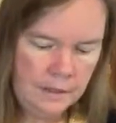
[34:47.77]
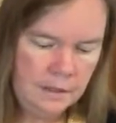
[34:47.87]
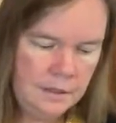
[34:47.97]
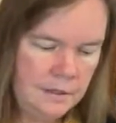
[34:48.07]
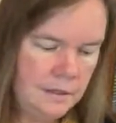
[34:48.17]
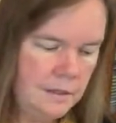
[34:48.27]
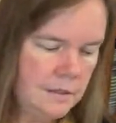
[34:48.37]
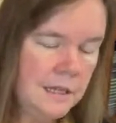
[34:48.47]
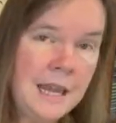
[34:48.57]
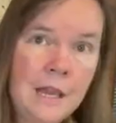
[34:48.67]
This is
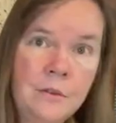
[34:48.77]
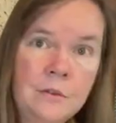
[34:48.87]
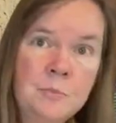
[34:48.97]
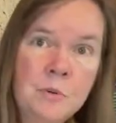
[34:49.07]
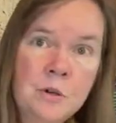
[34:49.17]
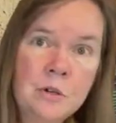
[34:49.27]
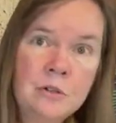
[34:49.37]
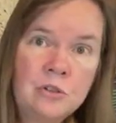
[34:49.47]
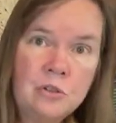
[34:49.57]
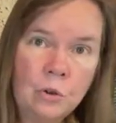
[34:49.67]
the Gaithersburg
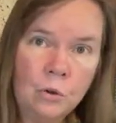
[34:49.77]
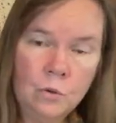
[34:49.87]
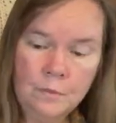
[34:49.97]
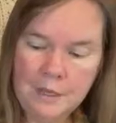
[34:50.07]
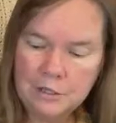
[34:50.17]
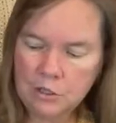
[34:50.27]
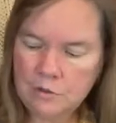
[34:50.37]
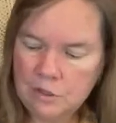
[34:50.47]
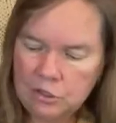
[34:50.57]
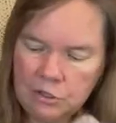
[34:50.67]
Stole, and I showed
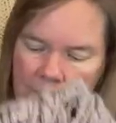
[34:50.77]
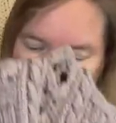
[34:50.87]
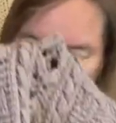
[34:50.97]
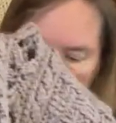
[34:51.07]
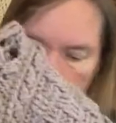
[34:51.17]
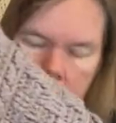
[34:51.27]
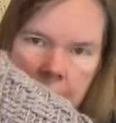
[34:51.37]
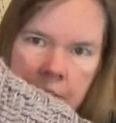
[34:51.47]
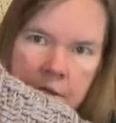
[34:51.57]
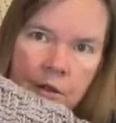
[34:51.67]
this to you last week.
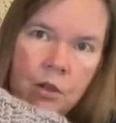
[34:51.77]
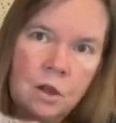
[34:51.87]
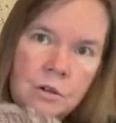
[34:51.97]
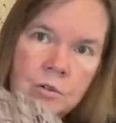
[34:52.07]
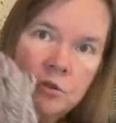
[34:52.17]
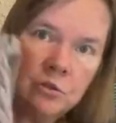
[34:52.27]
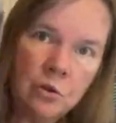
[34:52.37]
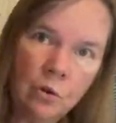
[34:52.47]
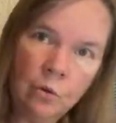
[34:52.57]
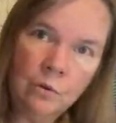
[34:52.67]
It's a long
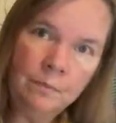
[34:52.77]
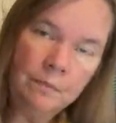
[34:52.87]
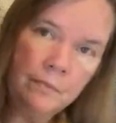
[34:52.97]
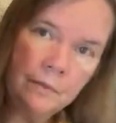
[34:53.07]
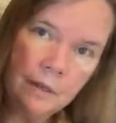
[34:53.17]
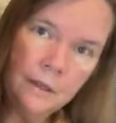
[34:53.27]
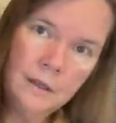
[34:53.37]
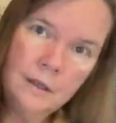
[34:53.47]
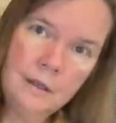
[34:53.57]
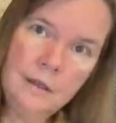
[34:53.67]
stole,
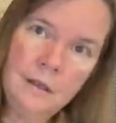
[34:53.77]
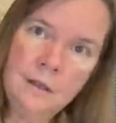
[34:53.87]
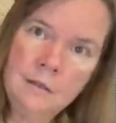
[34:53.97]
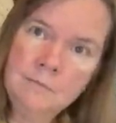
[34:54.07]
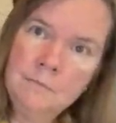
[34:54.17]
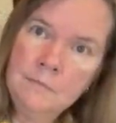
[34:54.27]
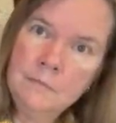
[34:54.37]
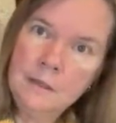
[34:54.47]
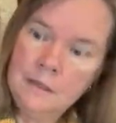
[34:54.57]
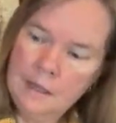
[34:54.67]
and
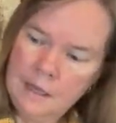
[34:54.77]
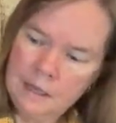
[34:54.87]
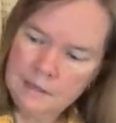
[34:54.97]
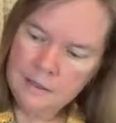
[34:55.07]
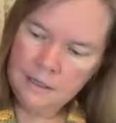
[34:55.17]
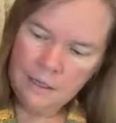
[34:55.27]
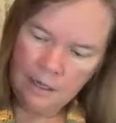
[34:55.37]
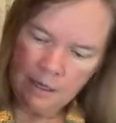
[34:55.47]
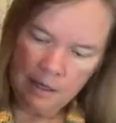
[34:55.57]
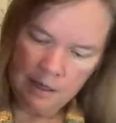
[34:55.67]
it
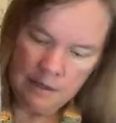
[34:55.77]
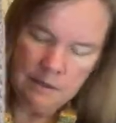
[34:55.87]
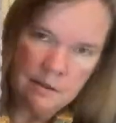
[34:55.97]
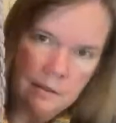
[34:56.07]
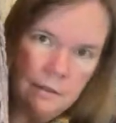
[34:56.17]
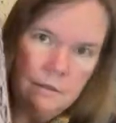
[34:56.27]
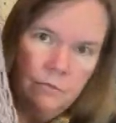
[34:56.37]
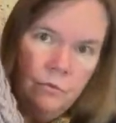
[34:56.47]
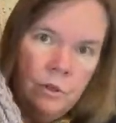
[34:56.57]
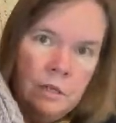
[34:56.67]
has
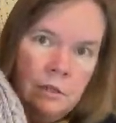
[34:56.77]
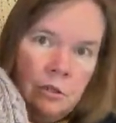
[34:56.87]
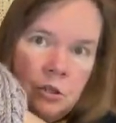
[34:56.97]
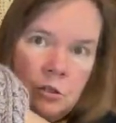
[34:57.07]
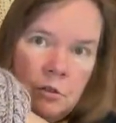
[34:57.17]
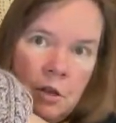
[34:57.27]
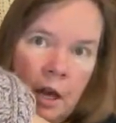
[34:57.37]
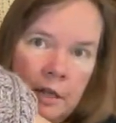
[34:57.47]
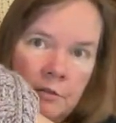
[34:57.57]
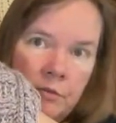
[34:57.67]
fringe,
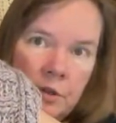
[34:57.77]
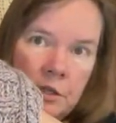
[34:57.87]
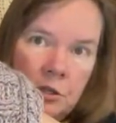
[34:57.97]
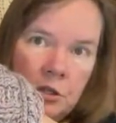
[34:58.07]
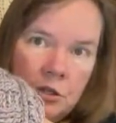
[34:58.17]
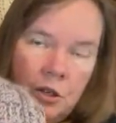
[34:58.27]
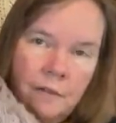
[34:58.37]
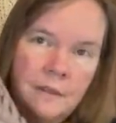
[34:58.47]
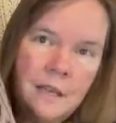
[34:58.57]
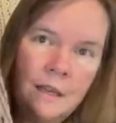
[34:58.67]
knotted fringe on
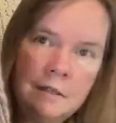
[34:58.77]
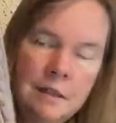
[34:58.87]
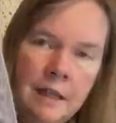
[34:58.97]
the end.